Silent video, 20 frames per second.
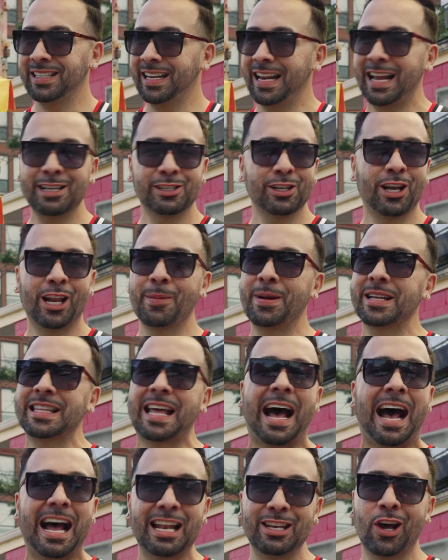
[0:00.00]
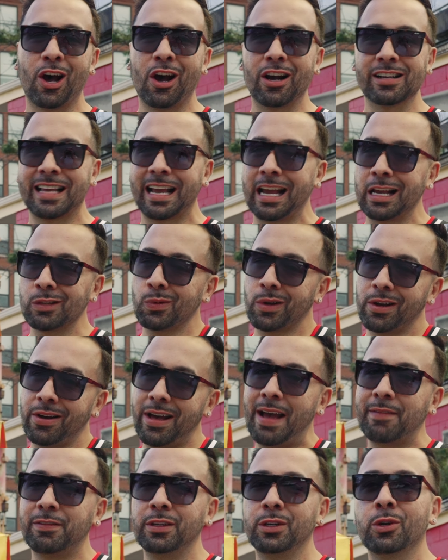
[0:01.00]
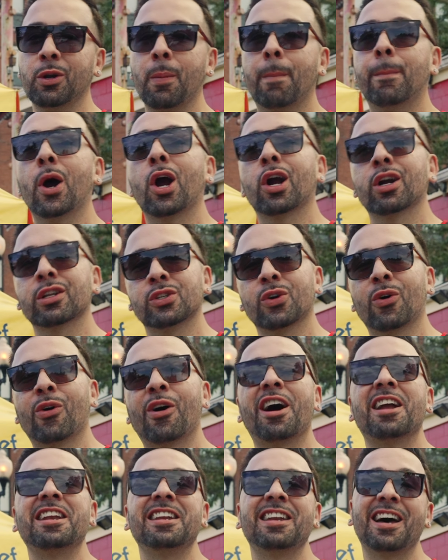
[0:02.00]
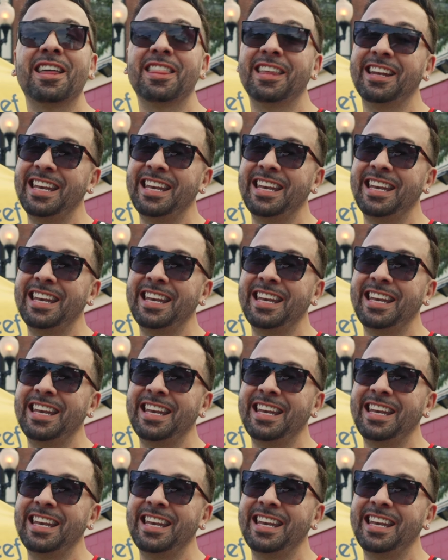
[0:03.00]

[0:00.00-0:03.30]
today it's all about the hot dogs. I guess we're gonna have to do the burger tour another